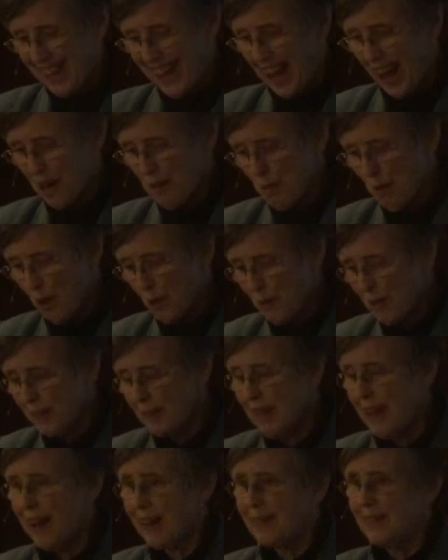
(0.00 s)
I wrote the
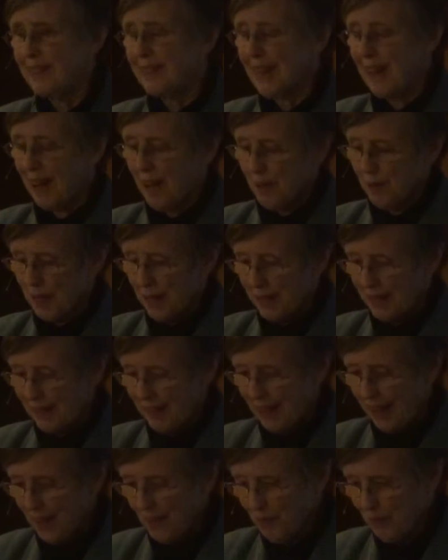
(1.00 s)
line down on
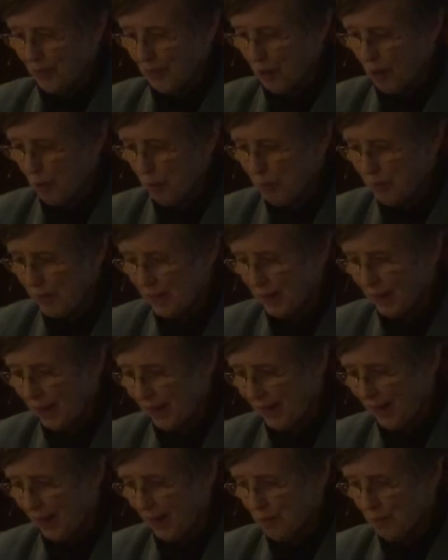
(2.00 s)
an envelope that I
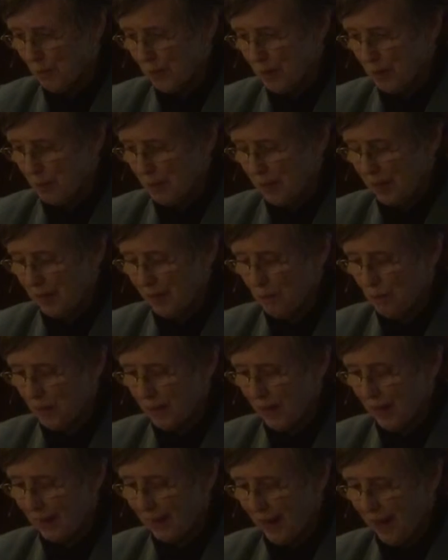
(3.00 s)
had with me, and when
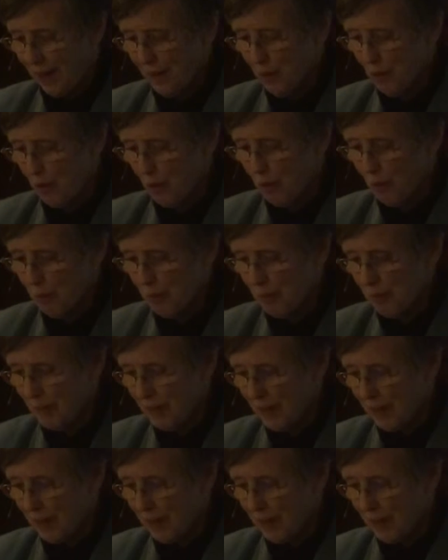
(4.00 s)
I got home,